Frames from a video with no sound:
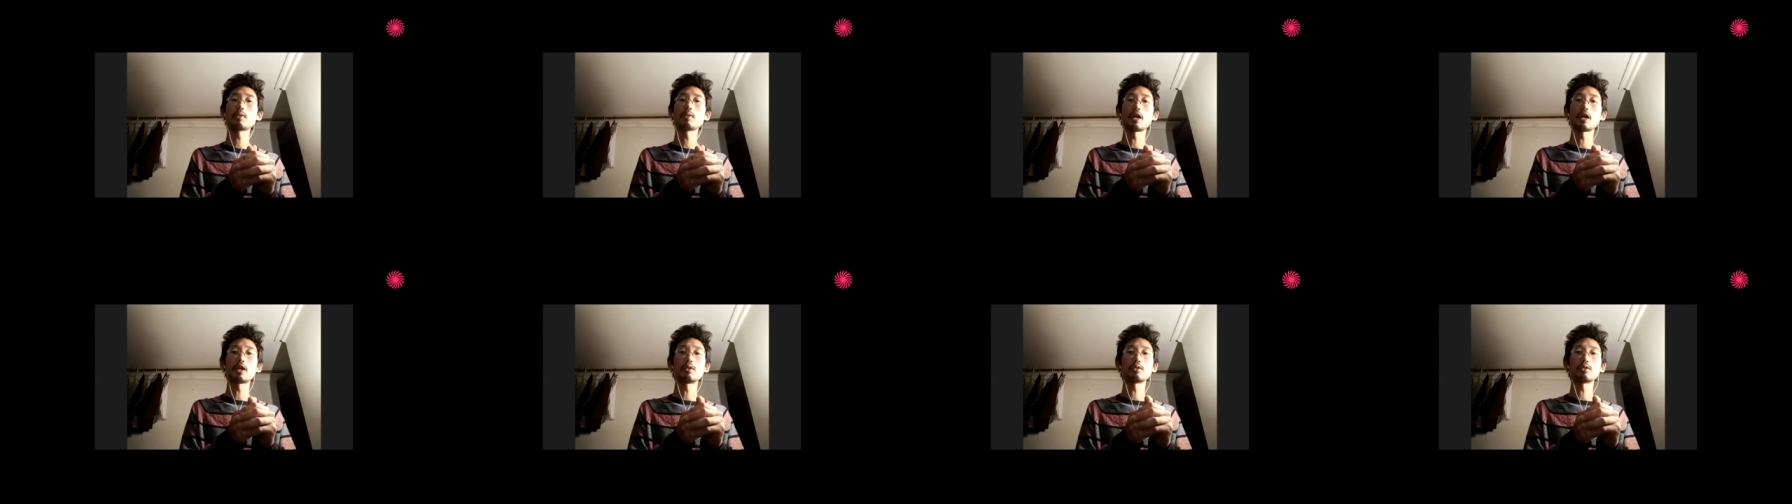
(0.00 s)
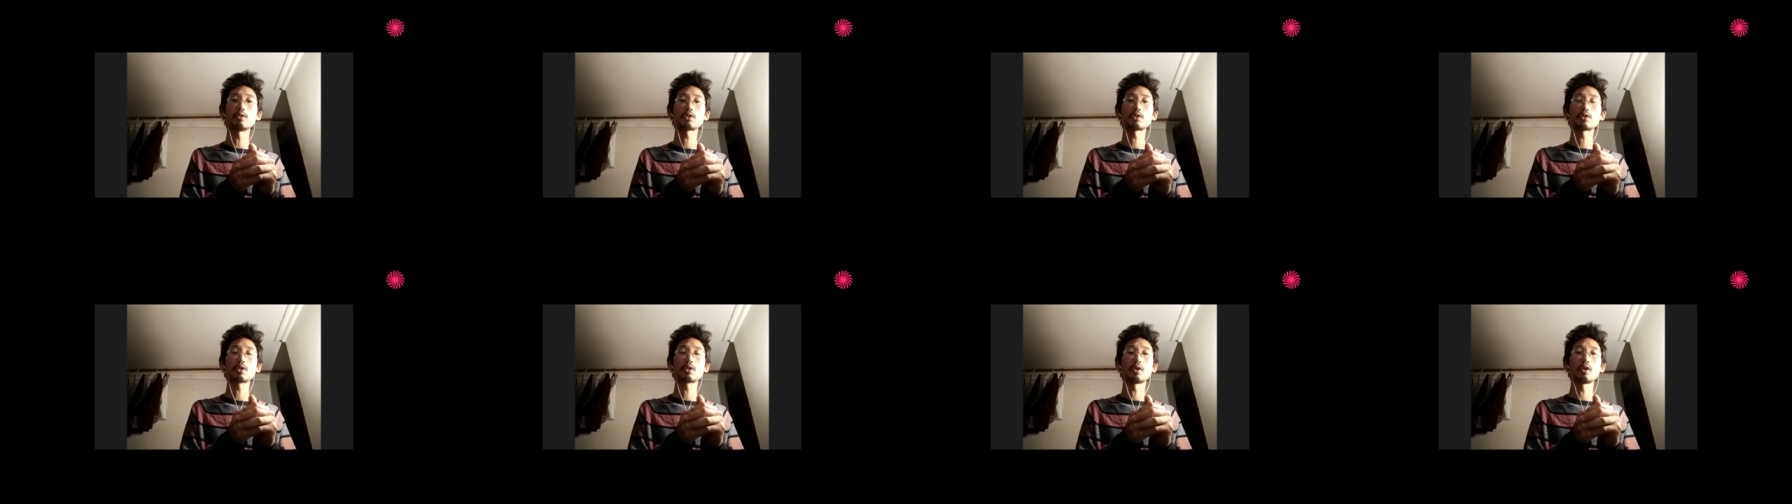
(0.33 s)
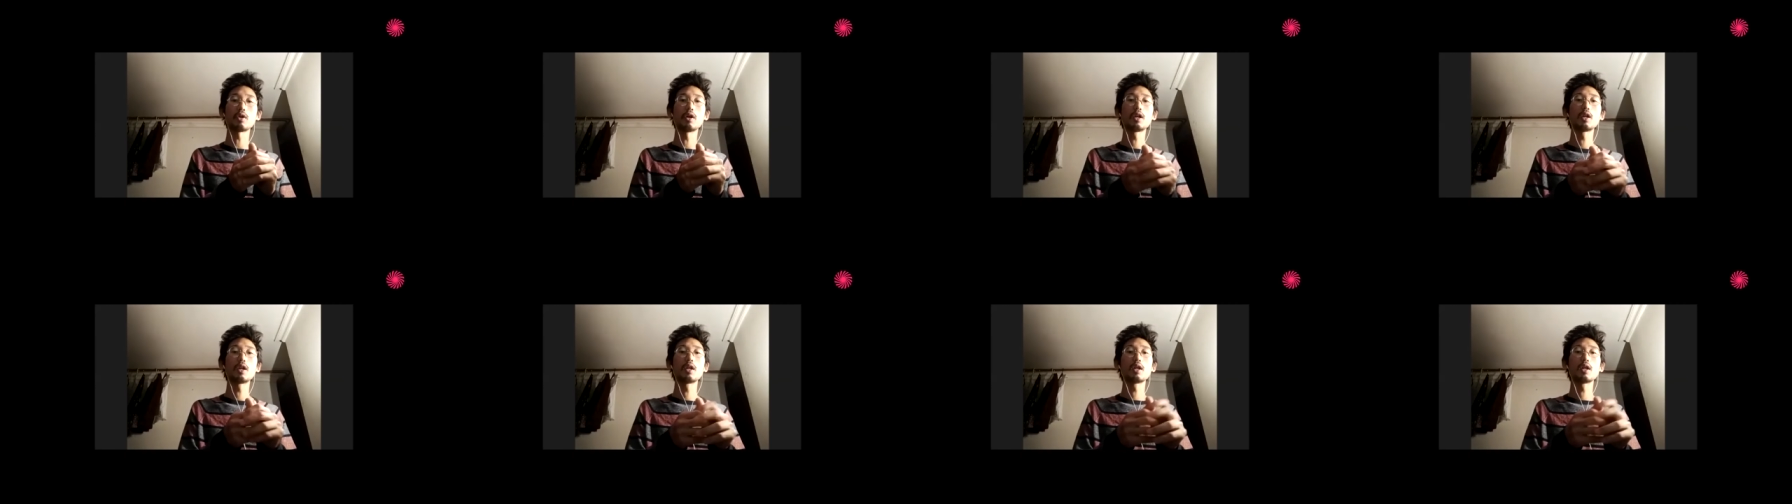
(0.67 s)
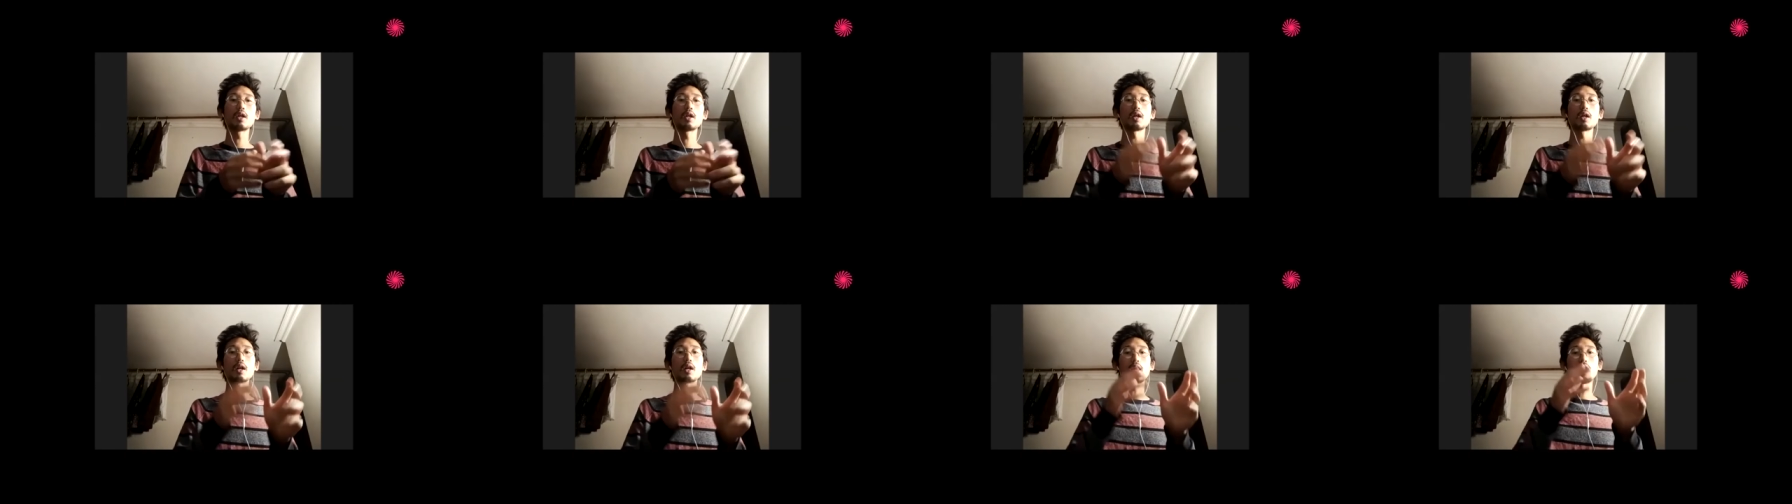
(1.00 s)
And also
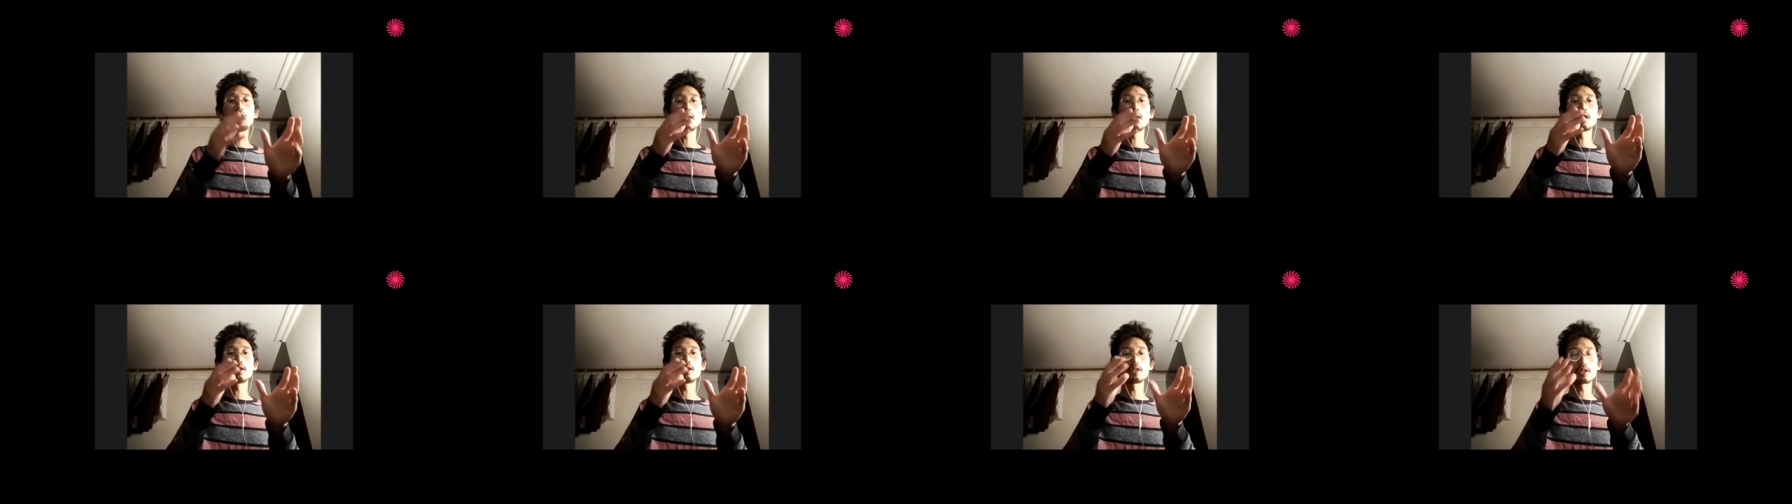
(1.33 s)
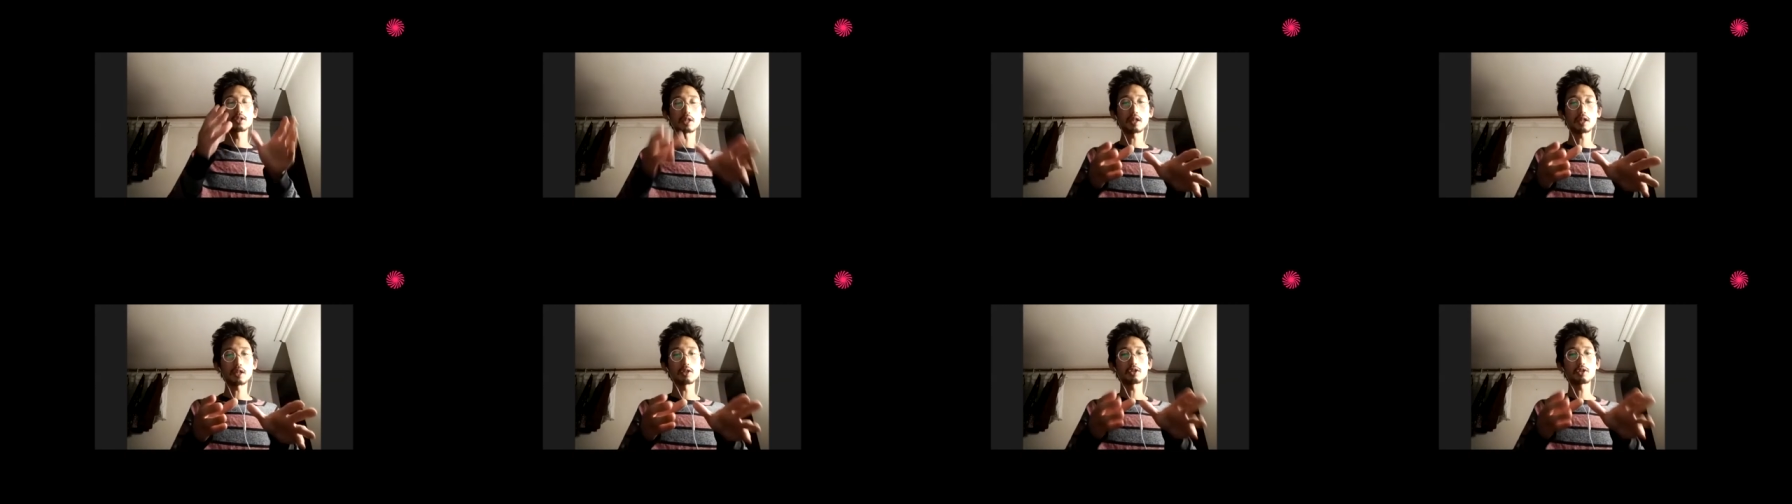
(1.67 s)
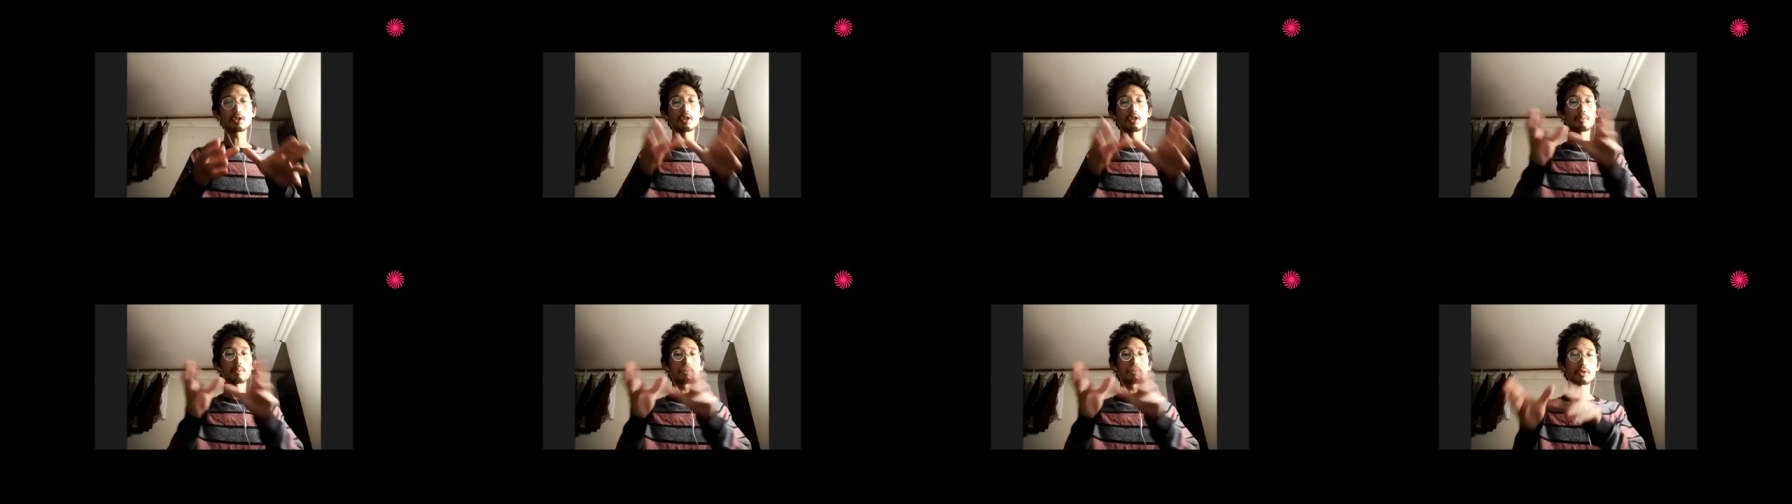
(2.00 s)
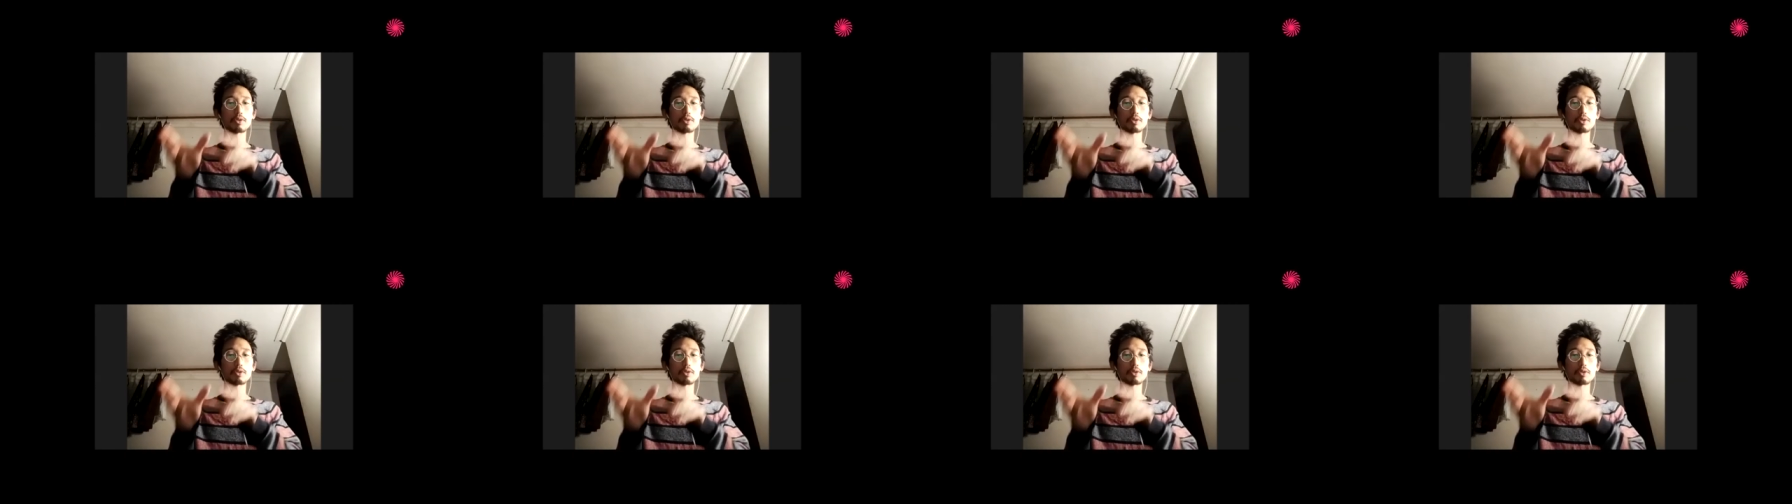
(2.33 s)
uh, the second trip,
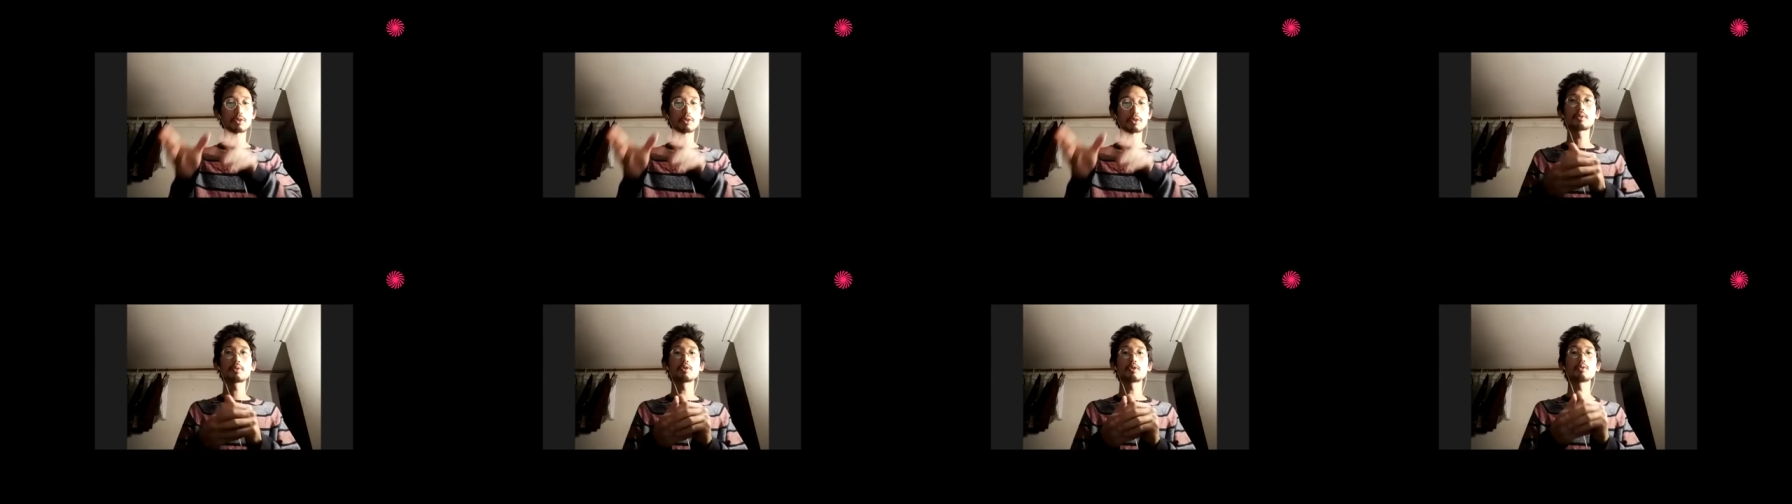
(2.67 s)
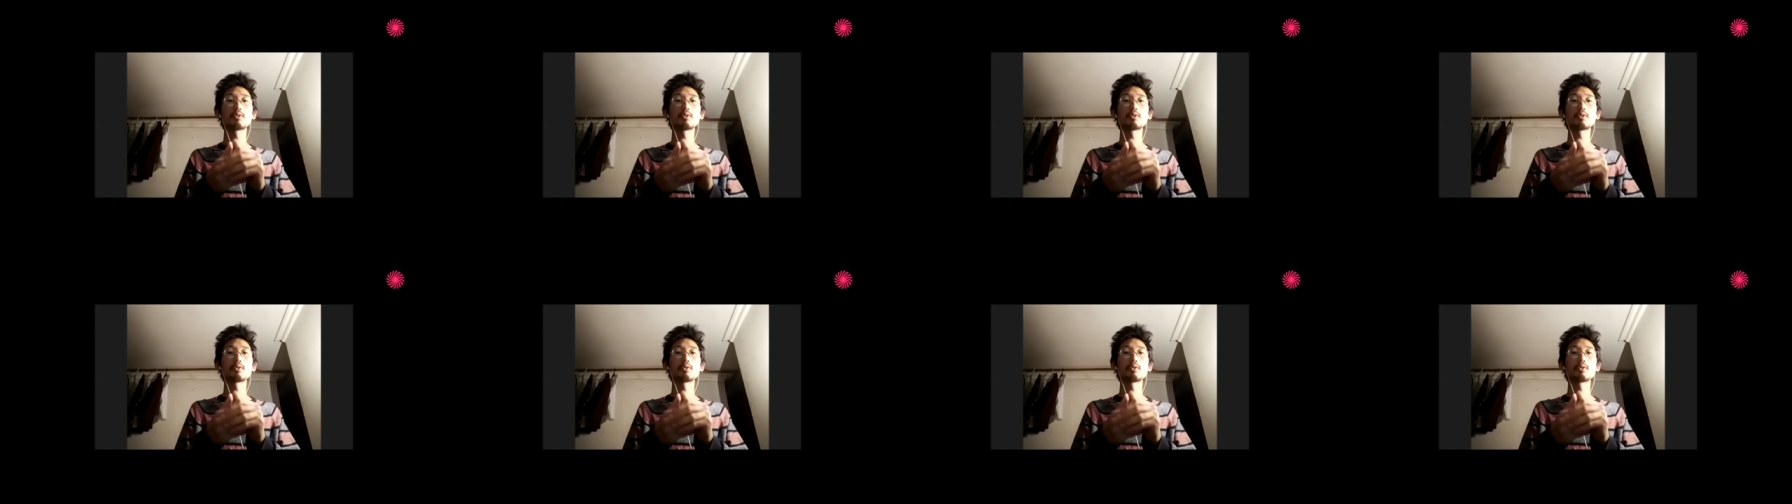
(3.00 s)
third trip,